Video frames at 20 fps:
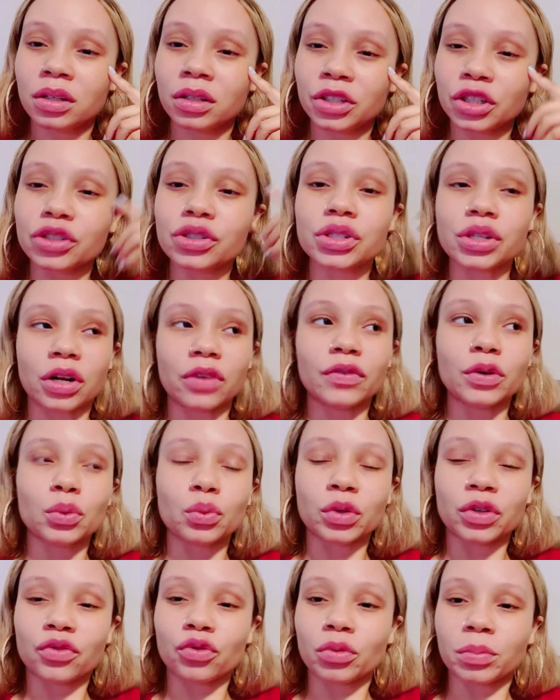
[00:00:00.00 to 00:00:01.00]
Your server
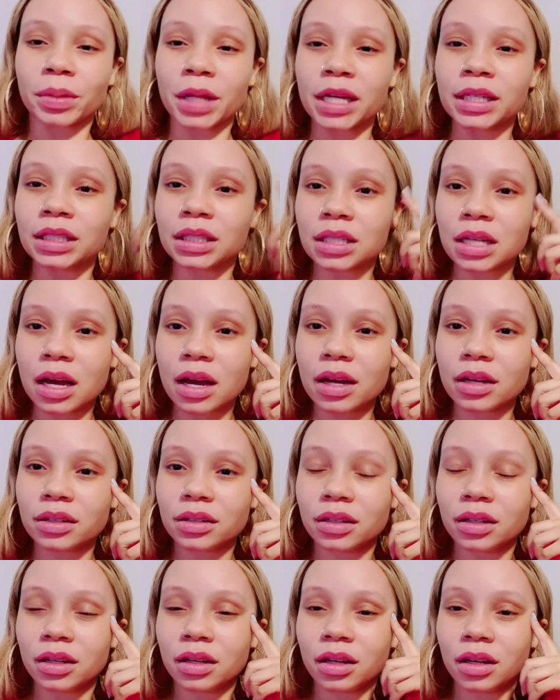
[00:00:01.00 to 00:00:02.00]
would have replaced that.
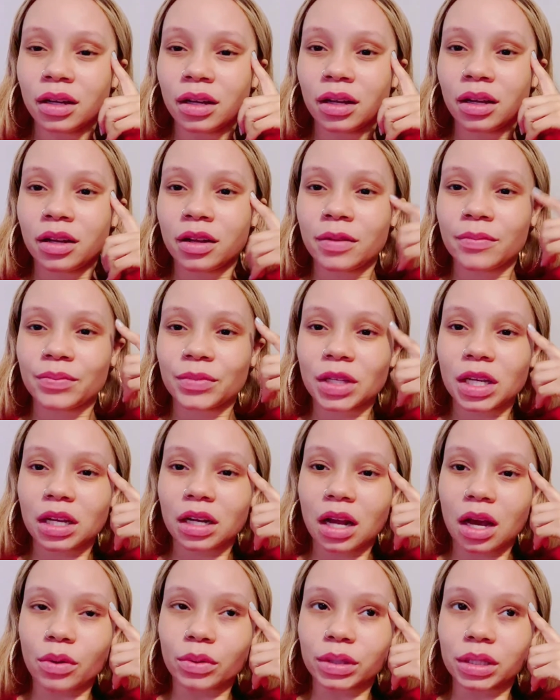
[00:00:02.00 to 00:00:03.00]
And
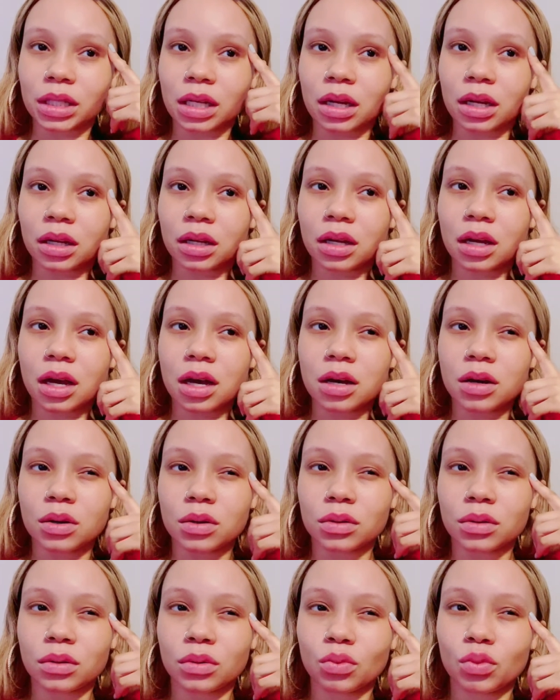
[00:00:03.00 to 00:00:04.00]
I was like,
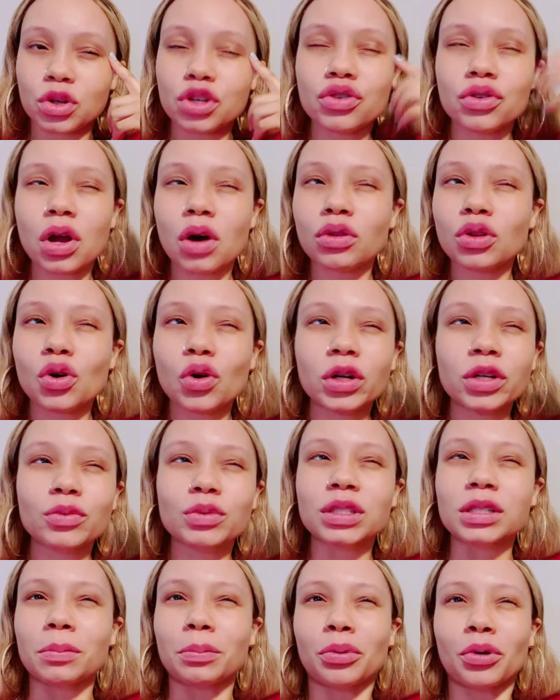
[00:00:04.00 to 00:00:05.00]
oh, well, you know, Lord, it was
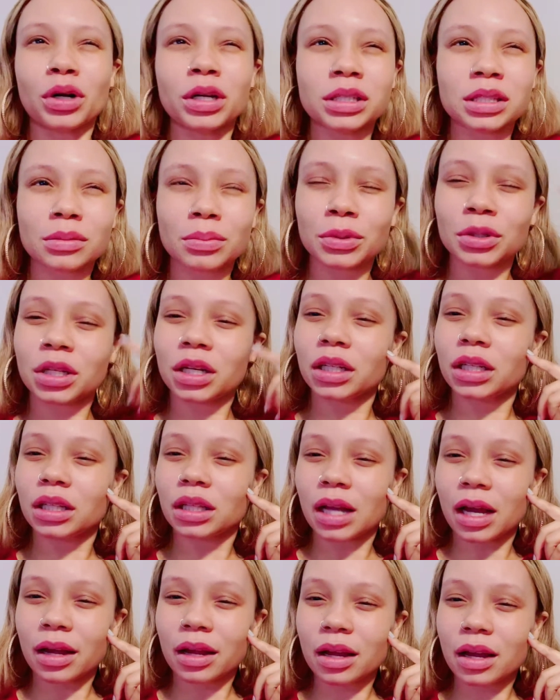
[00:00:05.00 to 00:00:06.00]
the principle of the
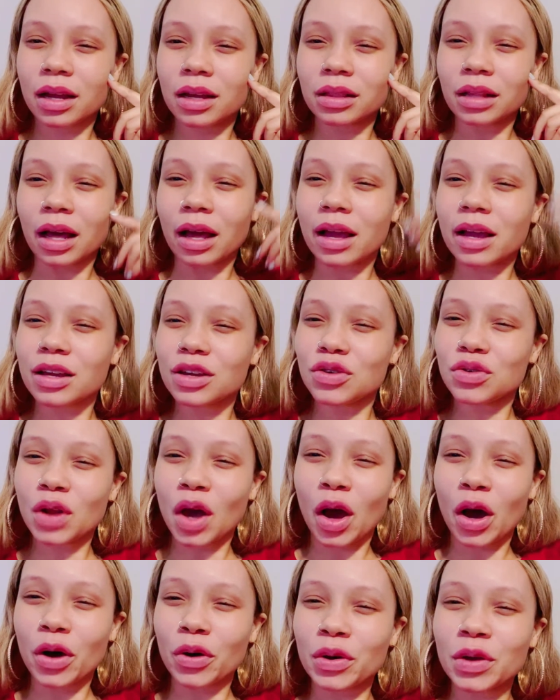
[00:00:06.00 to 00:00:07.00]
thing. Like, you
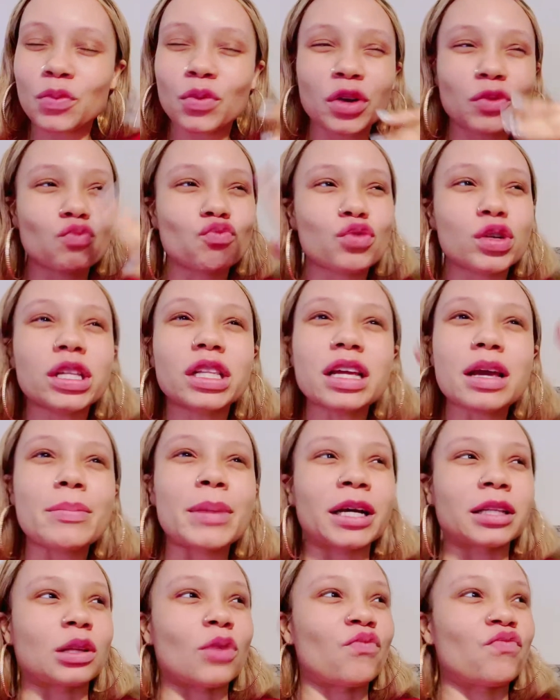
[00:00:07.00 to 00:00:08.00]
know, it wasn't really
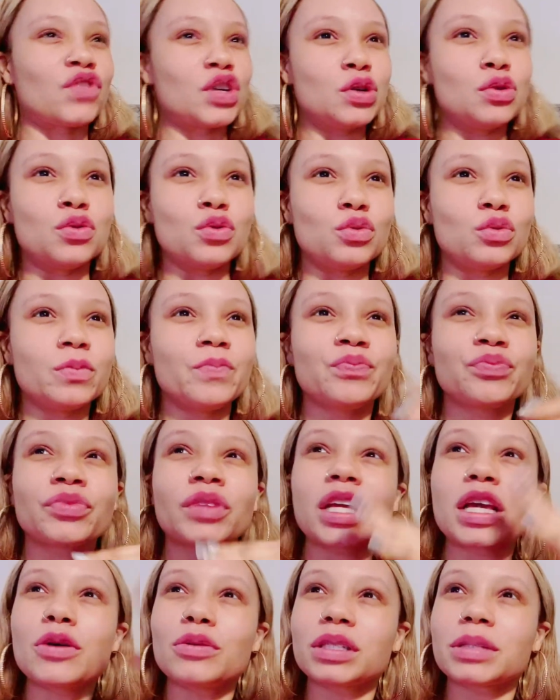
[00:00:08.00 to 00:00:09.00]
about the food.
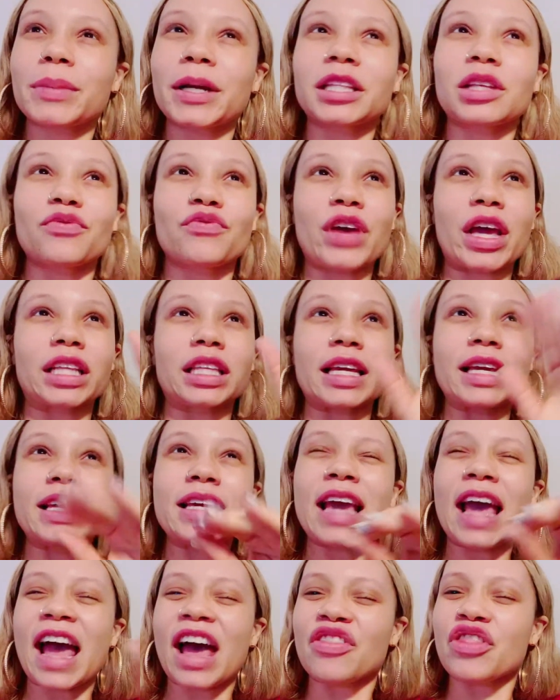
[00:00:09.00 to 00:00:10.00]
It was about the fact that he
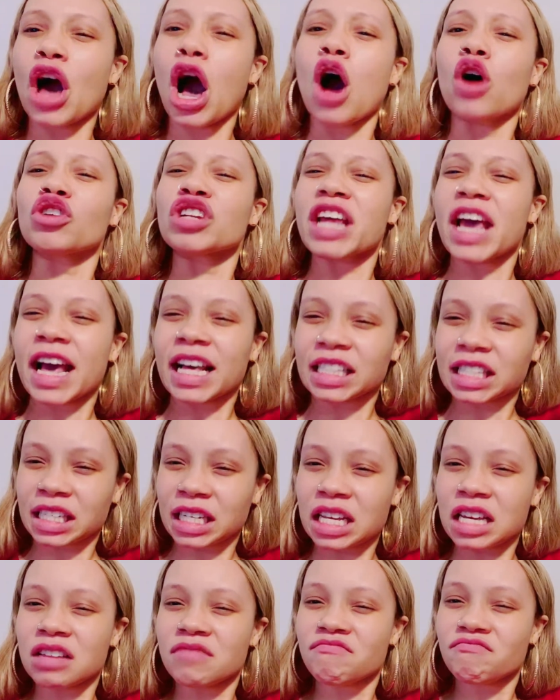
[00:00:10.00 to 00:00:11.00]
had the
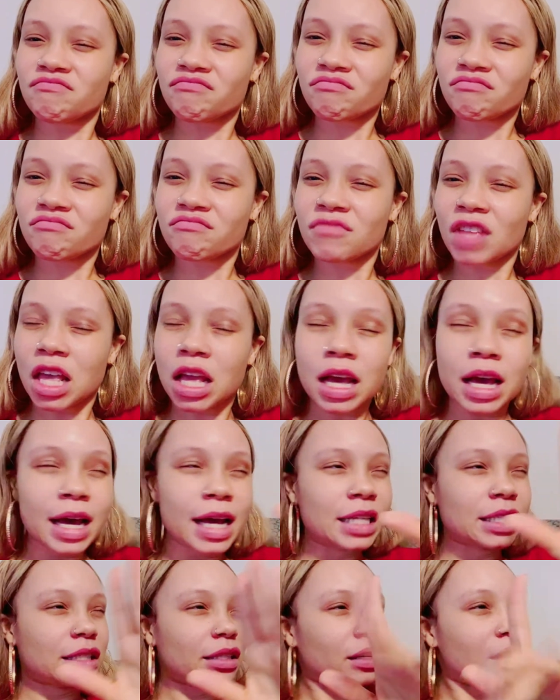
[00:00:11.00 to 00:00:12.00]
audacity
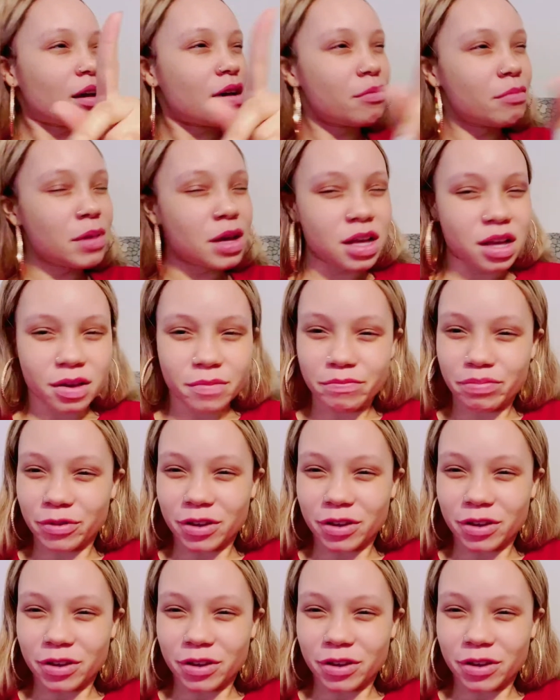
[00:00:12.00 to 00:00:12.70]
to come up.